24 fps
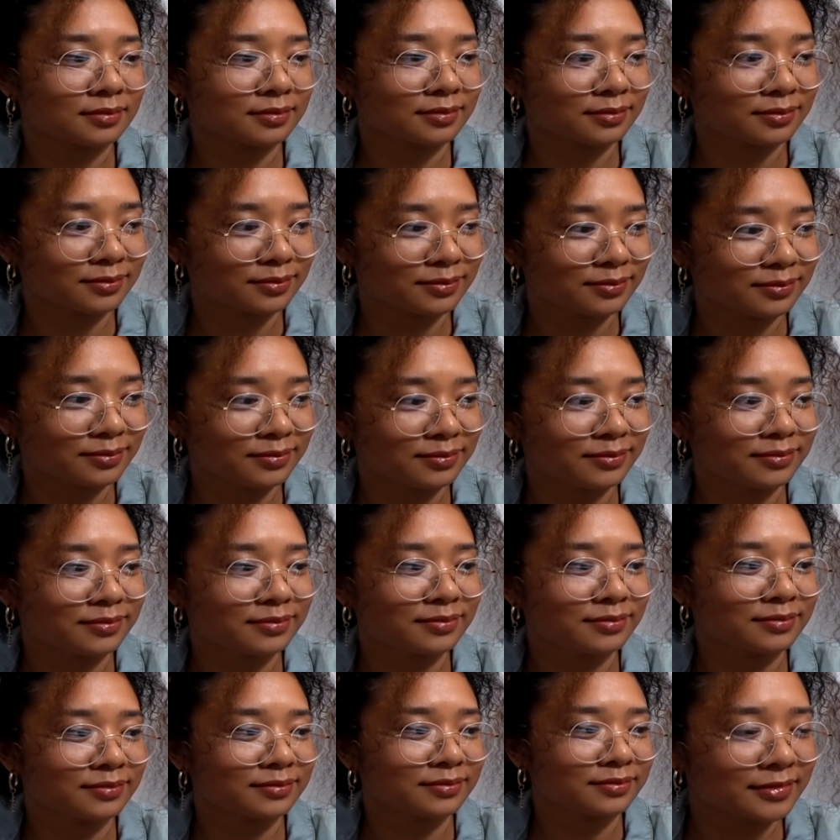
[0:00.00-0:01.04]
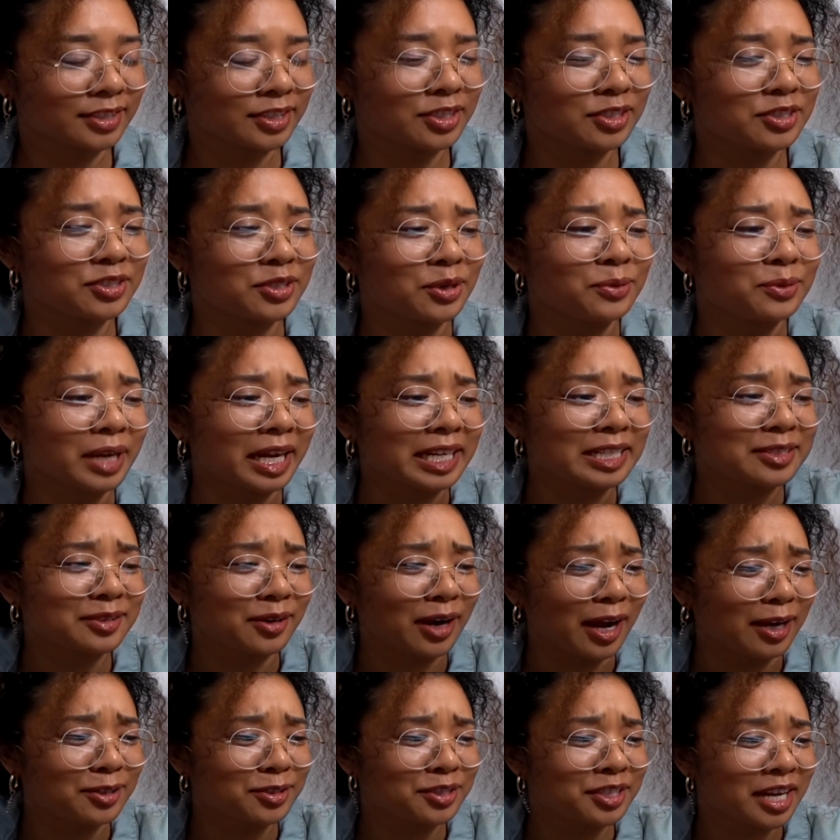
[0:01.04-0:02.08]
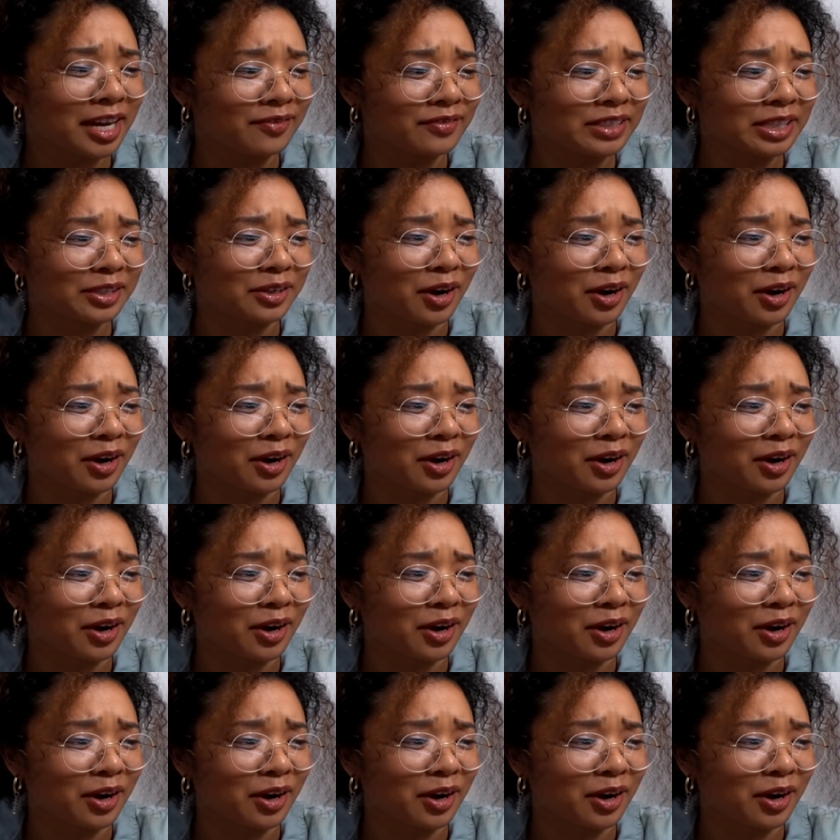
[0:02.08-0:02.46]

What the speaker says: Hmm. This is so nice. They're actually having a